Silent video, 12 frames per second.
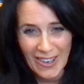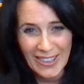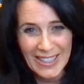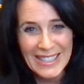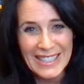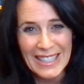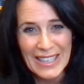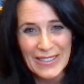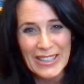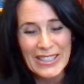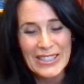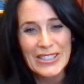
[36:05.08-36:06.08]
honestly,
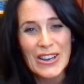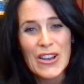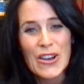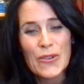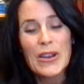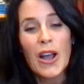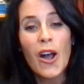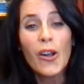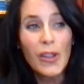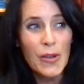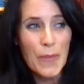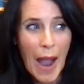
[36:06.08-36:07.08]
because we
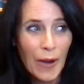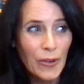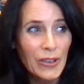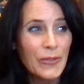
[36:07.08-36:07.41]
all are power,